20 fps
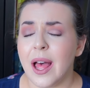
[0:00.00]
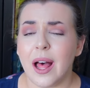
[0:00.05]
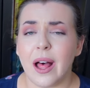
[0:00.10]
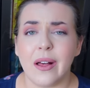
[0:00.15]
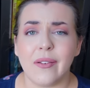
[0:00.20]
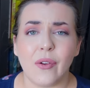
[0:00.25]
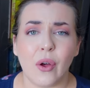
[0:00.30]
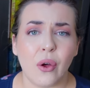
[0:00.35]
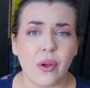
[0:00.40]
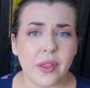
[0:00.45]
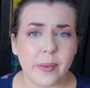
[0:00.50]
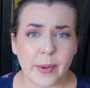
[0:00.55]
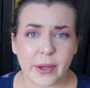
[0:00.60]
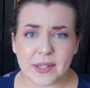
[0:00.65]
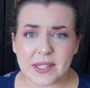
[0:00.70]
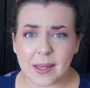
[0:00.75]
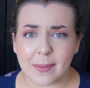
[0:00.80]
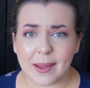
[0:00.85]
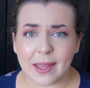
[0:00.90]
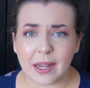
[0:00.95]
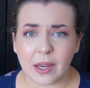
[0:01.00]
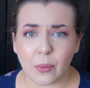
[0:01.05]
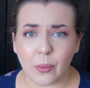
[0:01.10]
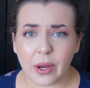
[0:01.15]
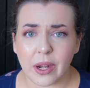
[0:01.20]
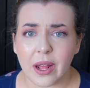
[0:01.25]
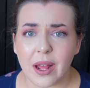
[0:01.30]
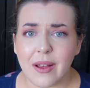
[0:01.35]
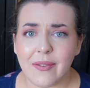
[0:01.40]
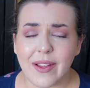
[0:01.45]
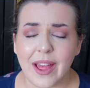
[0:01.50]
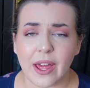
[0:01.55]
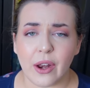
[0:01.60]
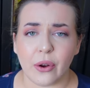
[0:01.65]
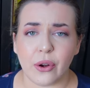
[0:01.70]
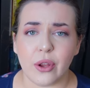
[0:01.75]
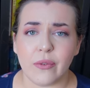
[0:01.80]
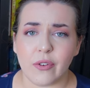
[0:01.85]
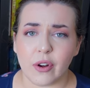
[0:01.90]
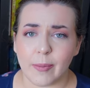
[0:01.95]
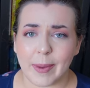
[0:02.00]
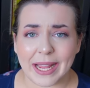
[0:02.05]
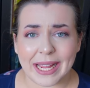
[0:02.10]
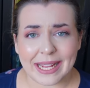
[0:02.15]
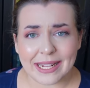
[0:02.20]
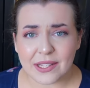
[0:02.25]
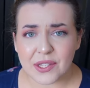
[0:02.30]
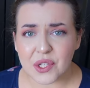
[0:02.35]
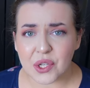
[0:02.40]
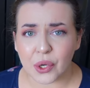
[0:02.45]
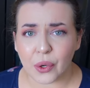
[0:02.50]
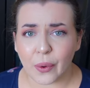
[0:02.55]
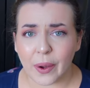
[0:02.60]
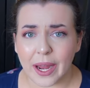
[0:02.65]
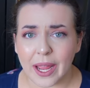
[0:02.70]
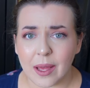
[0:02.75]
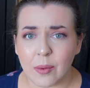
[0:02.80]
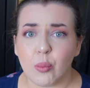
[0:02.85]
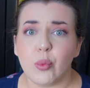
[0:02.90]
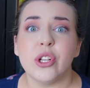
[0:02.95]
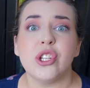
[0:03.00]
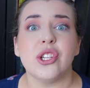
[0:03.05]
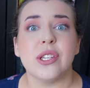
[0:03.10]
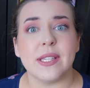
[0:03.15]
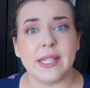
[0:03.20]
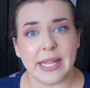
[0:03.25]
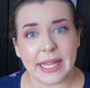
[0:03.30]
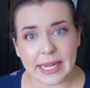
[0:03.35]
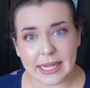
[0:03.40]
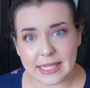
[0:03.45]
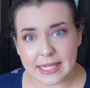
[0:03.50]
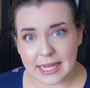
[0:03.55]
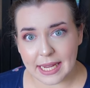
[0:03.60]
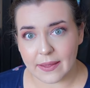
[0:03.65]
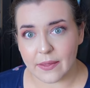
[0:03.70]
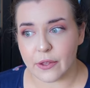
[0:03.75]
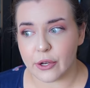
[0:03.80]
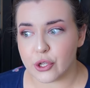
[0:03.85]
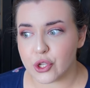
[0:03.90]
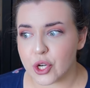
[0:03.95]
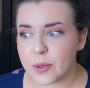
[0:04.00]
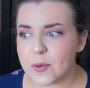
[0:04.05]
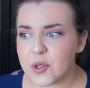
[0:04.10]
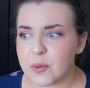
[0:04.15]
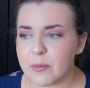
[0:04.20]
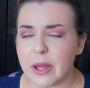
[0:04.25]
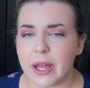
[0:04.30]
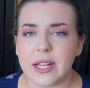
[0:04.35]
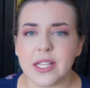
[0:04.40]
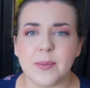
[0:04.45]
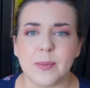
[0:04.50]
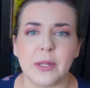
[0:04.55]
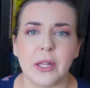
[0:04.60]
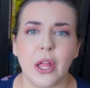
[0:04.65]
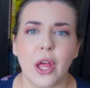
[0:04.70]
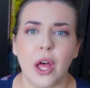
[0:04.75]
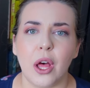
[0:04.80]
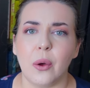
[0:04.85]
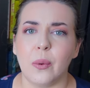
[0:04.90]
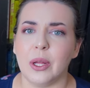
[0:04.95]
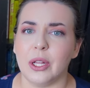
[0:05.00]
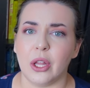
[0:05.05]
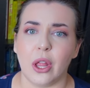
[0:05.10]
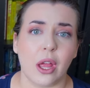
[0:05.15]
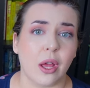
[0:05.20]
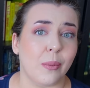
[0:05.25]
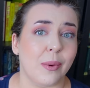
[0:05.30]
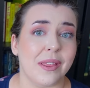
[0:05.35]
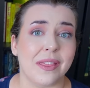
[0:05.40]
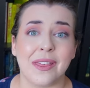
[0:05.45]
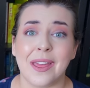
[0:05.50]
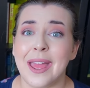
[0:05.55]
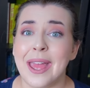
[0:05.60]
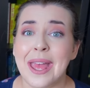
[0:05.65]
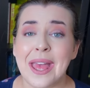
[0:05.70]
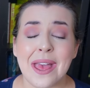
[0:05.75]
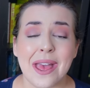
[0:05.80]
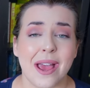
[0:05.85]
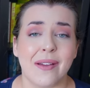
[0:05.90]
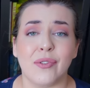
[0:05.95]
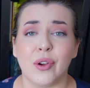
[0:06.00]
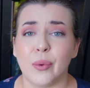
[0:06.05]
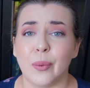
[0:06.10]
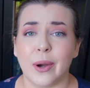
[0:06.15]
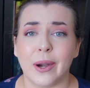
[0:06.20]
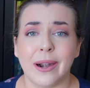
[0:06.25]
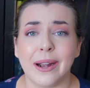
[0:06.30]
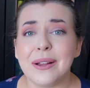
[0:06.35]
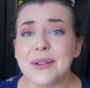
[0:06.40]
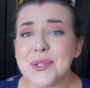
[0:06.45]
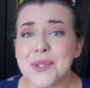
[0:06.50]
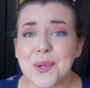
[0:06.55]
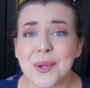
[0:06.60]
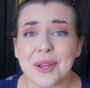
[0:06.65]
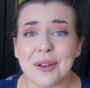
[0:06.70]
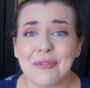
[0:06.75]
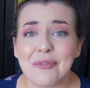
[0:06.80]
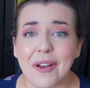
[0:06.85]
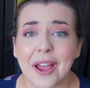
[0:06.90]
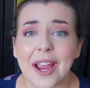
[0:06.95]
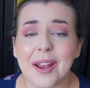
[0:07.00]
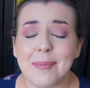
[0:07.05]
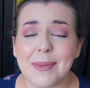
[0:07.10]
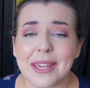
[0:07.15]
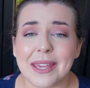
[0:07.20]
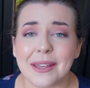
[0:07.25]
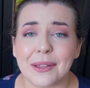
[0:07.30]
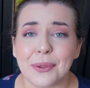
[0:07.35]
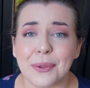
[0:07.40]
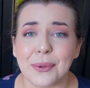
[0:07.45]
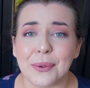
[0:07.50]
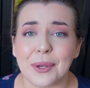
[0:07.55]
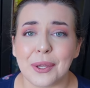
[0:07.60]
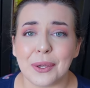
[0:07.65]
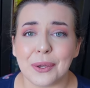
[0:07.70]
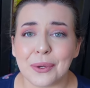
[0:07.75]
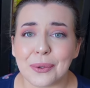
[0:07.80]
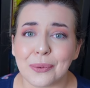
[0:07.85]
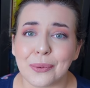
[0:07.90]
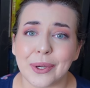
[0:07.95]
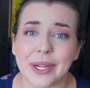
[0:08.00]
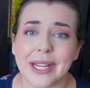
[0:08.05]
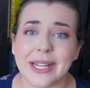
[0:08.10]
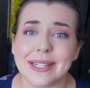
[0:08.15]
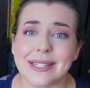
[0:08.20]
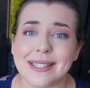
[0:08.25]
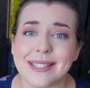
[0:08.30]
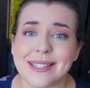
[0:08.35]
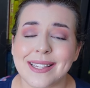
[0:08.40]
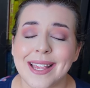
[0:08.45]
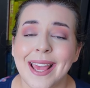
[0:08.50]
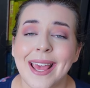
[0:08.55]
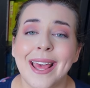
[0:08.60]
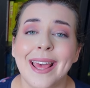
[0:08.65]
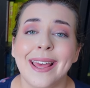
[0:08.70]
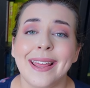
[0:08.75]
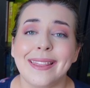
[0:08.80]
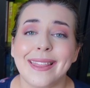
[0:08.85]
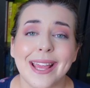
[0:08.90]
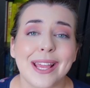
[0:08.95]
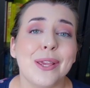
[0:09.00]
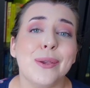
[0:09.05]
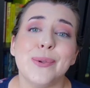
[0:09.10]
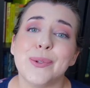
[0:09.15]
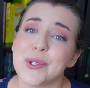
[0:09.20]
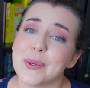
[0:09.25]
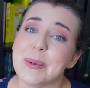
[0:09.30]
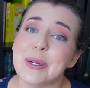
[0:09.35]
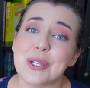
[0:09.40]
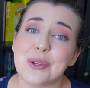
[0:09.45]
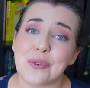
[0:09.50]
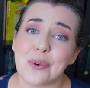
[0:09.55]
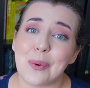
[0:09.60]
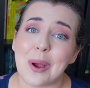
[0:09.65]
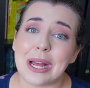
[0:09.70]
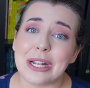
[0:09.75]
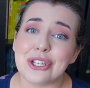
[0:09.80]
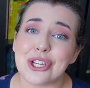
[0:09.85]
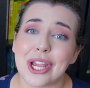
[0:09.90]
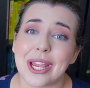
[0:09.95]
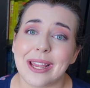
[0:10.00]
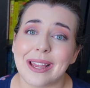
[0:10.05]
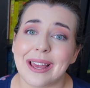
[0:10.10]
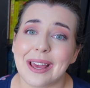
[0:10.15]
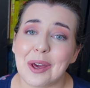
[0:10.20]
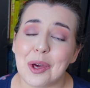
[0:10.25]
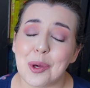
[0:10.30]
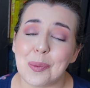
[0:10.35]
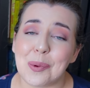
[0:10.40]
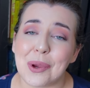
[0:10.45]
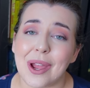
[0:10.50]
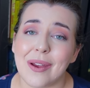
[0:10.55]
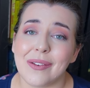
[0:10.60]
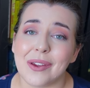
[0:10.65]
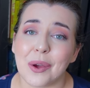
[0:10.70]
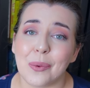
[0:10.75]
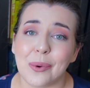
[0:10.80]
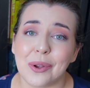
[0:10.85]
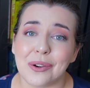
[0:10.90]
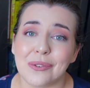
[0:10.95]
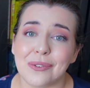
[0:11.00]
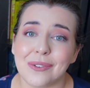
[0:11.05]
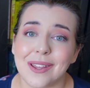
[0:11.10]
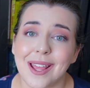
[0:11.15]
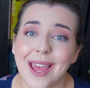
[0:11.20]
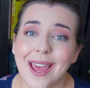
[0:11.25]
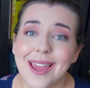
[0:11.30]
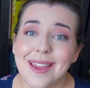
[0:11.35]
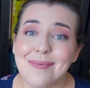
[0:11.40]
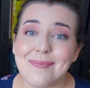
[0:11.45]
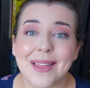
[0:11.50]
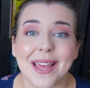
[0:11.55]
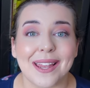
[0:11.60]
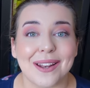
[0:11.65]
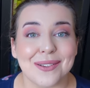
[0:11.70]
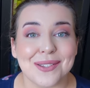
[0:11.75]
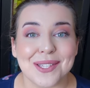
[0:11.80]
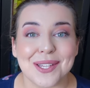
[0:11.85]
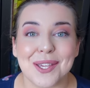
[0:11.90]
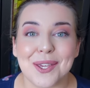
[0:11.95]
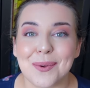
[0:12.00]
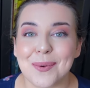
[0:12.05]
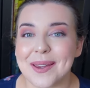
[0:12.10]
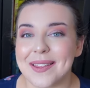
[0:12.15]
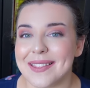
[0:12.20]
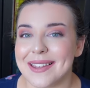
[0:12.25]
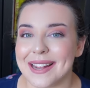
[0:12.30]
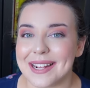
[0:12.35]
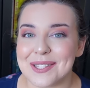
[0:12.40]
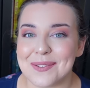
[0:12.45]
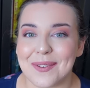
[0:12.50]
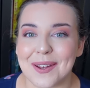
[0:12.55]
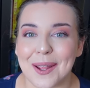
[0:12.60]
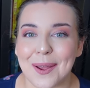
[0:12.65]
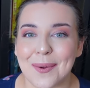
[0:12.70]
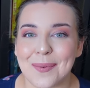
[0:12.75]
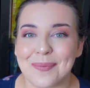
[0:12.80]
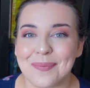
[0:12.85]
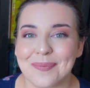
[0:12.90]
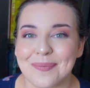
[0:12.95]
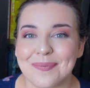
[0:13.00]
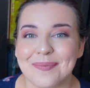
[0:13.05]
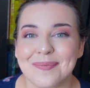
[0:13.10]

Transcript: of all the books I'm getting rid of, head on over to my Instagram, which is linked in the description box below, along with everywhere else you can find me, including Goodreads. Thank you so much for watching. I hope you're having a wonderful day, and I'll see you in the next video.